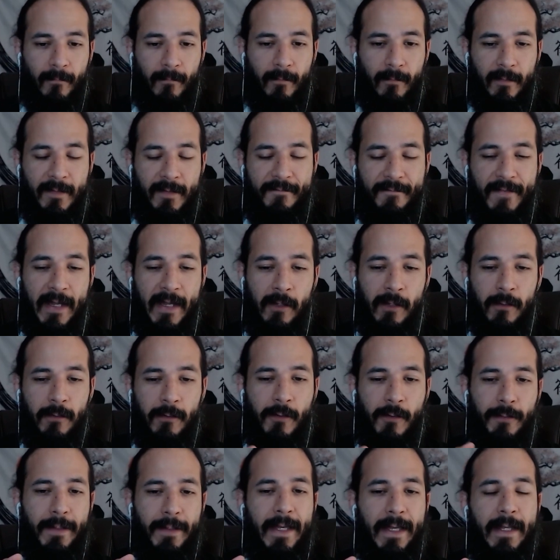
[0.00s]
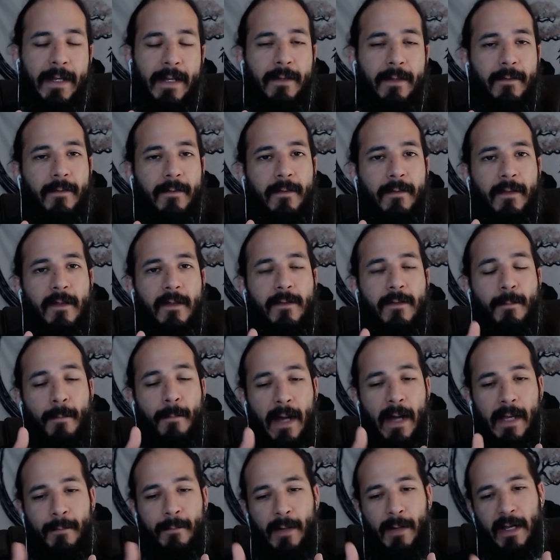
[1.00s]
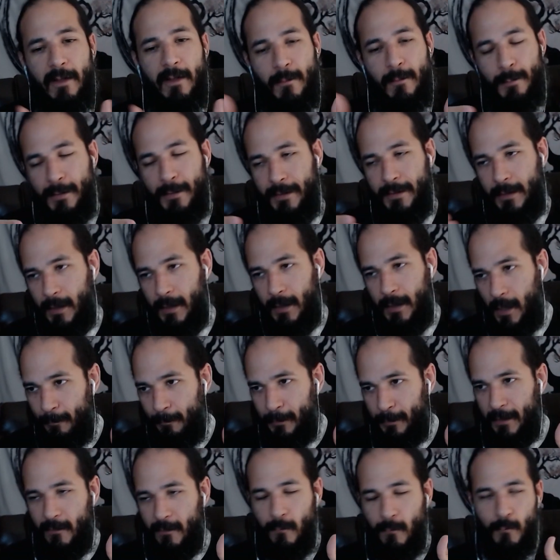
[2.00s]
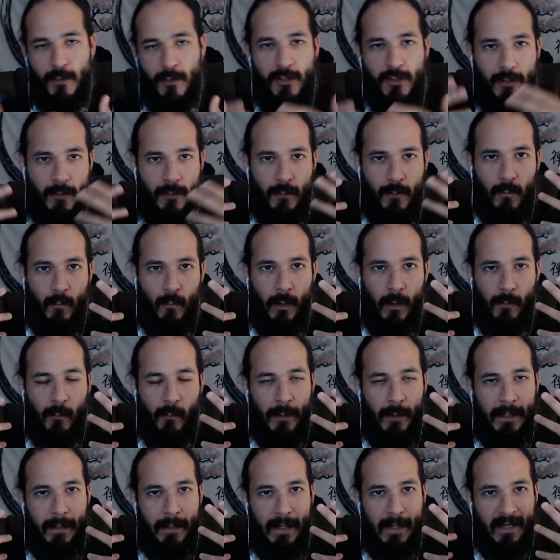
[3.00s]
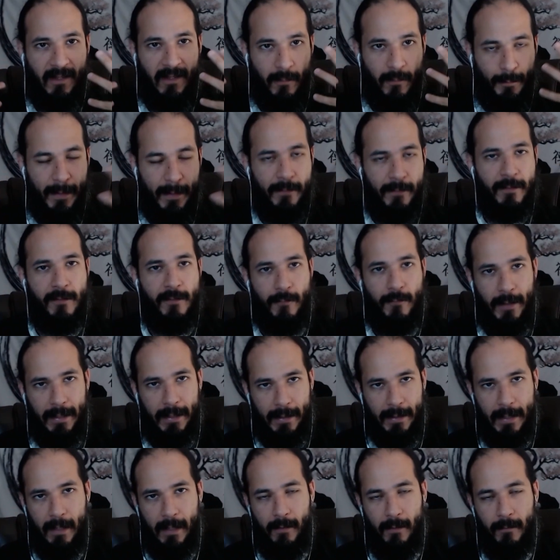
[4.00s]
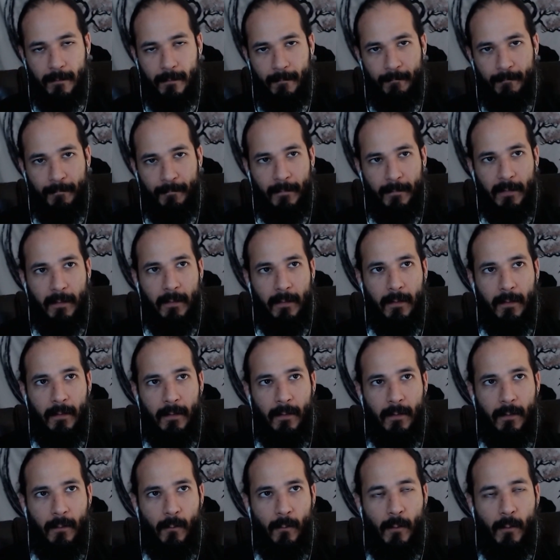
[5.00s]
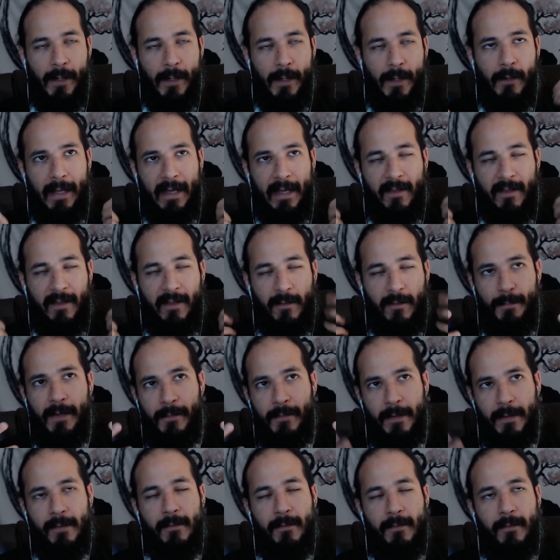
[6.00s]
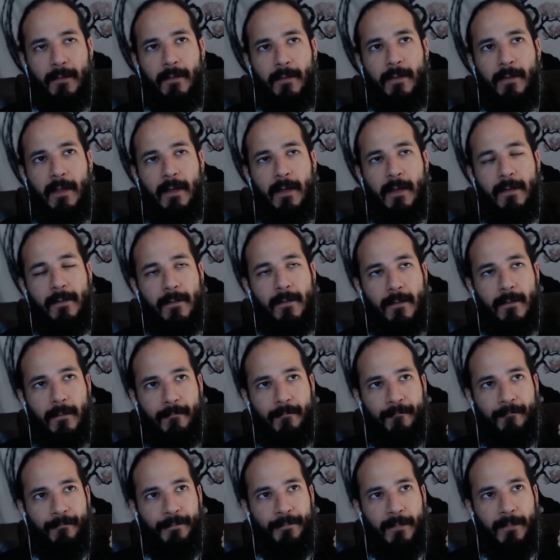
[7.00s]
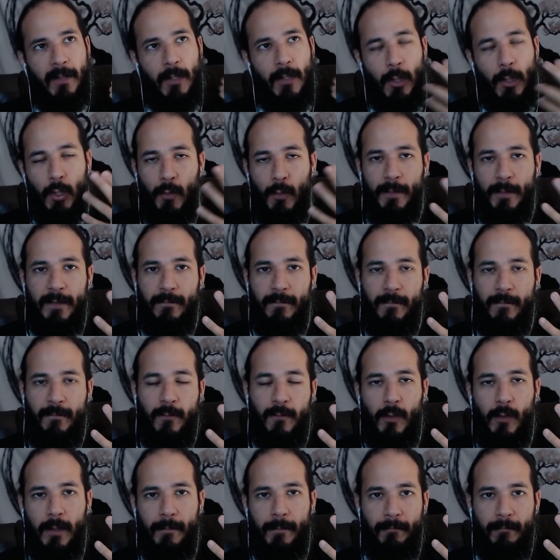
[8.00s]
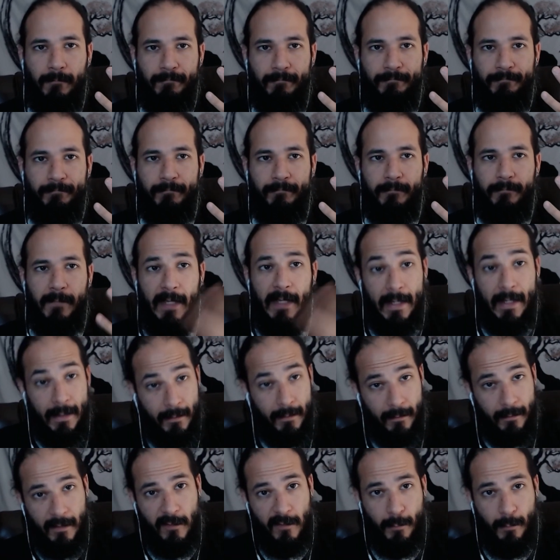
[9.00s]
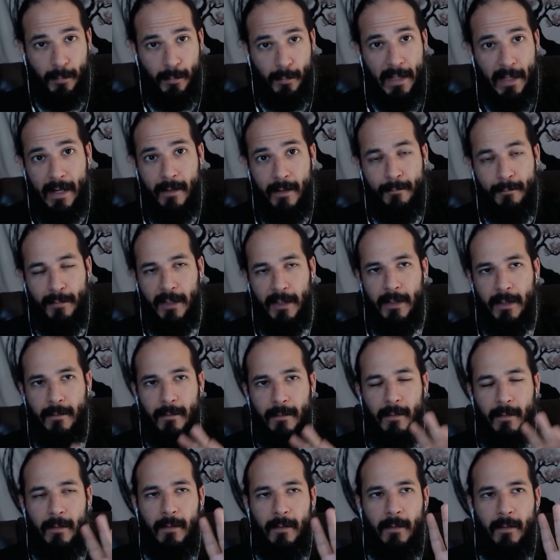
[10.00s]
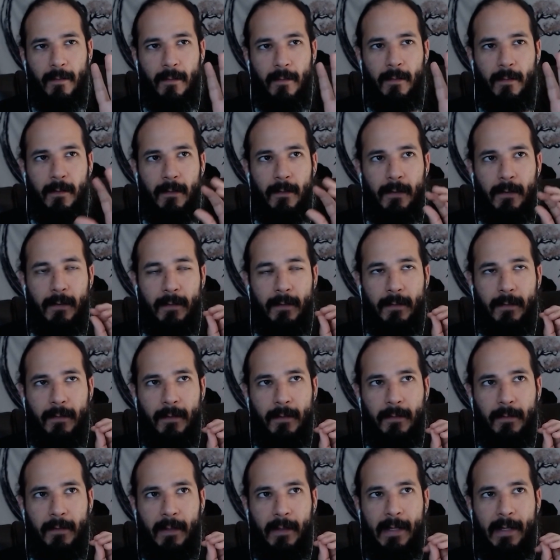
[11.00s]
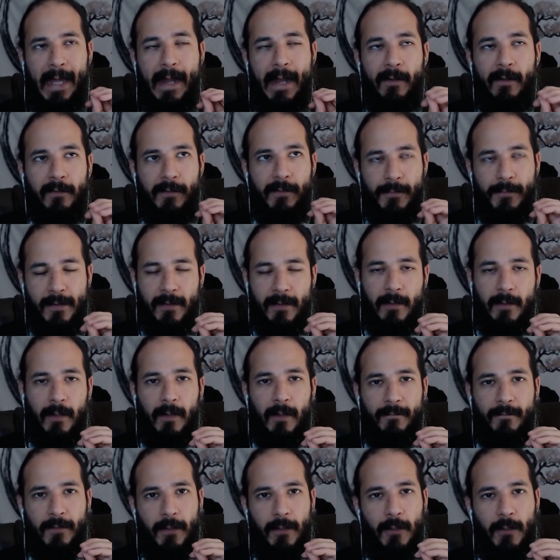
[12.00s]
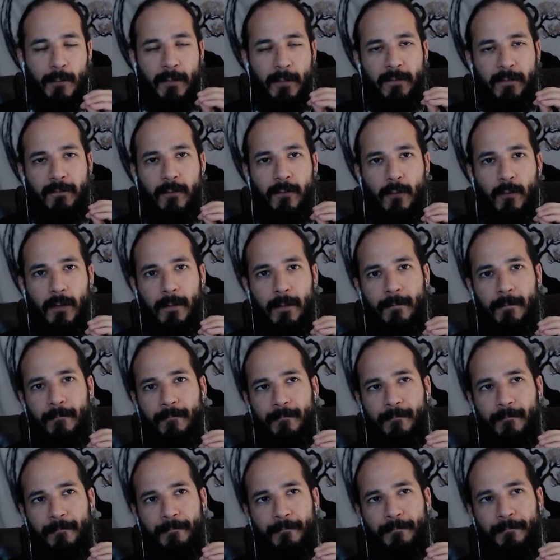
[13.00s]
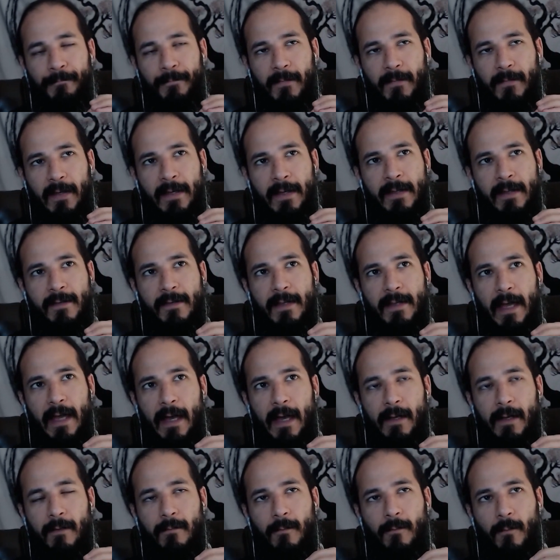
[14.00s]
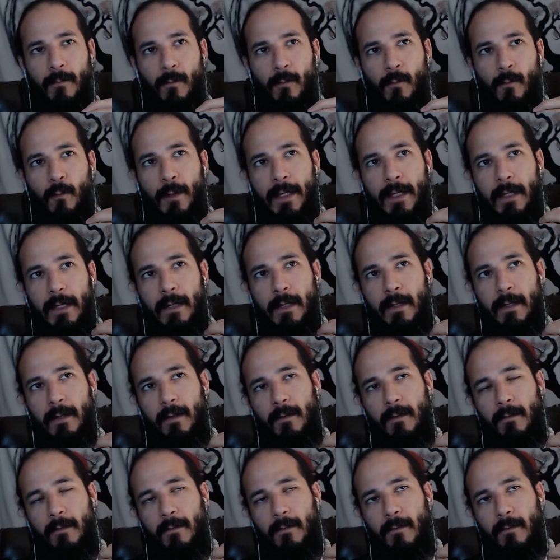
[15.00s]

the veil created this mind-body-spirit complex, which is what we experience right now. We experience this human form in this planet, but the characteristic of the human form is that we